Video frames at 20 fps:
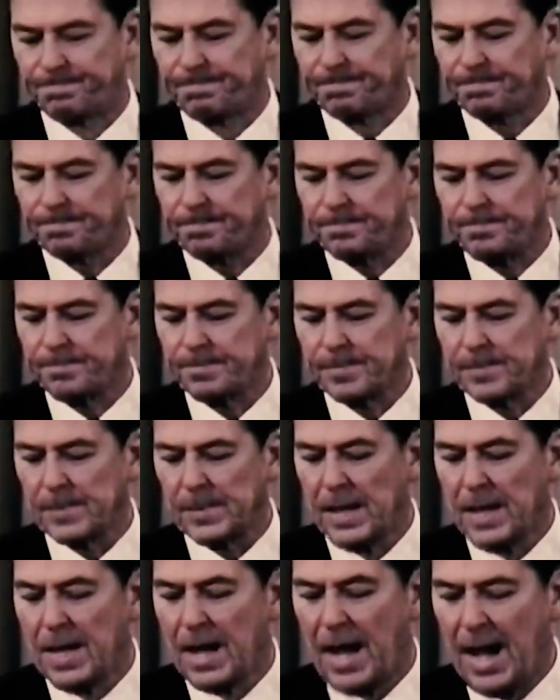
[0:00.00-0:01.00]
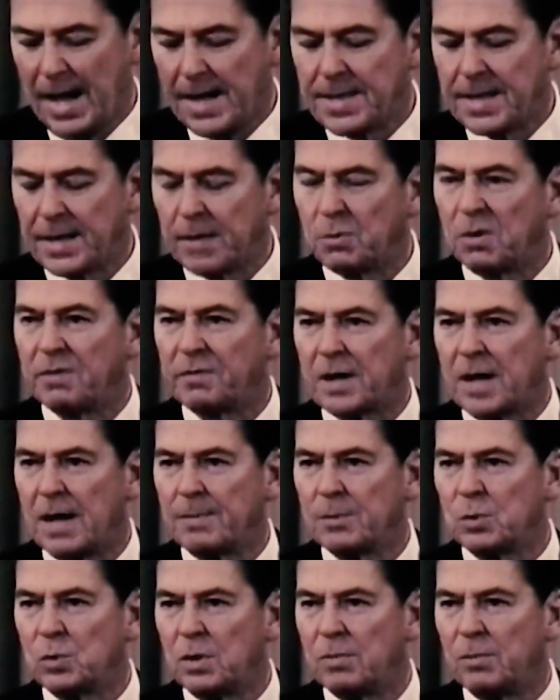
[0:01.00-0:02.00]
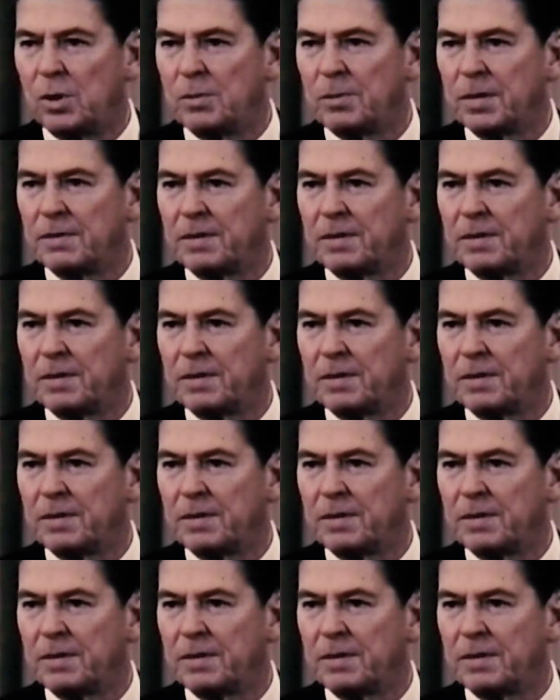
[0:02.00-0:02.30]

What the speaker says: the 60s. They were